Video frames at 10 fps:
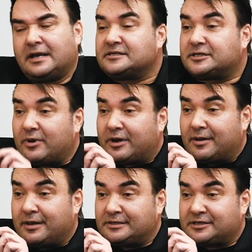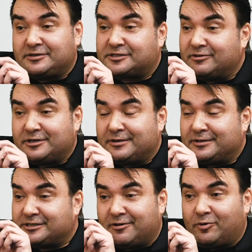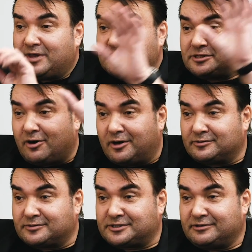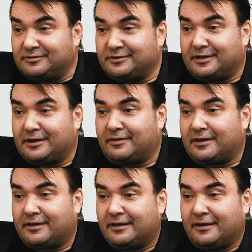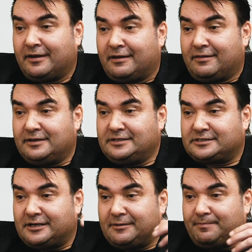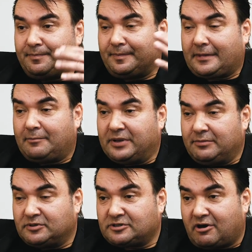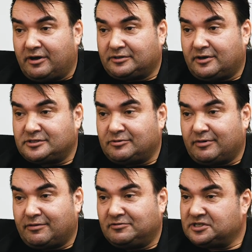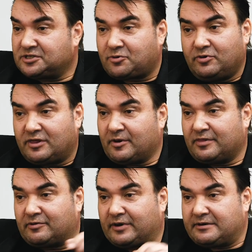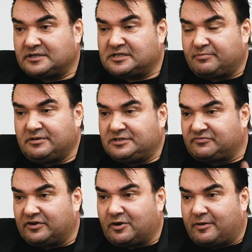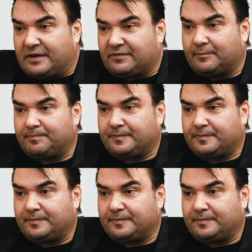So all those titles, you know, these people diagnosed you with, you just threw them on the ground. You just forgot about them.